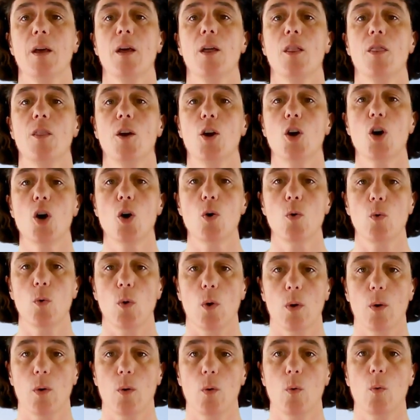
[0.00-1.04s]
The goal
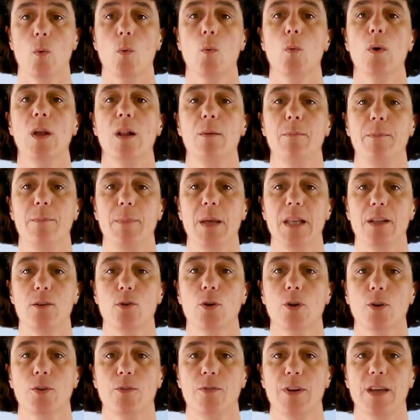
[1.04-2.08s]
will be to
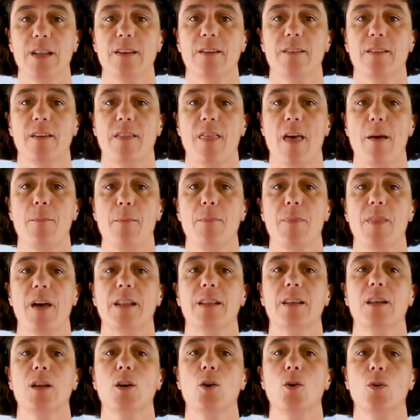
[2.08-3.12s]
convince them
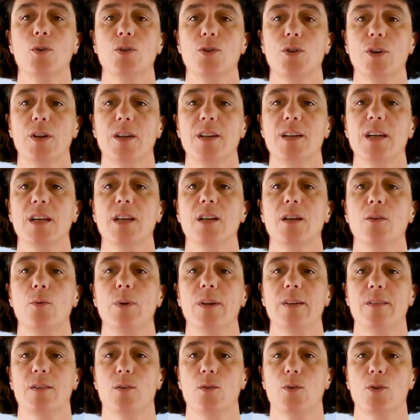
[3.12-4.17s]
that conducting
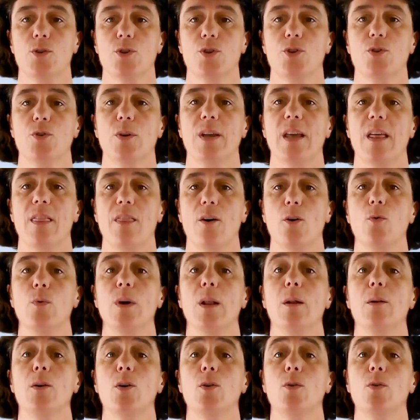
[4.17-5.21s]
research together
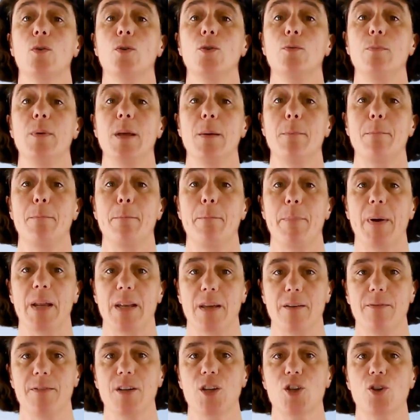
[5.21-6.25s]
could be
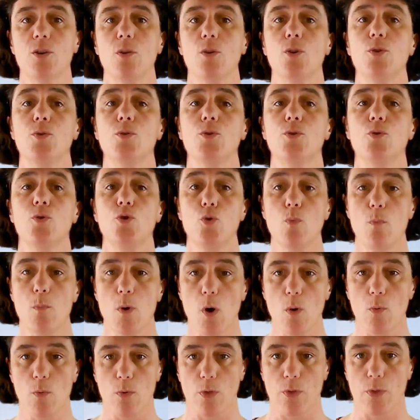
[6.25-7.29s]
beneficial to you
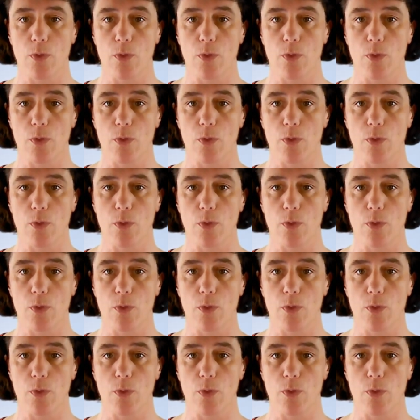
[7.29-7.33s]
both.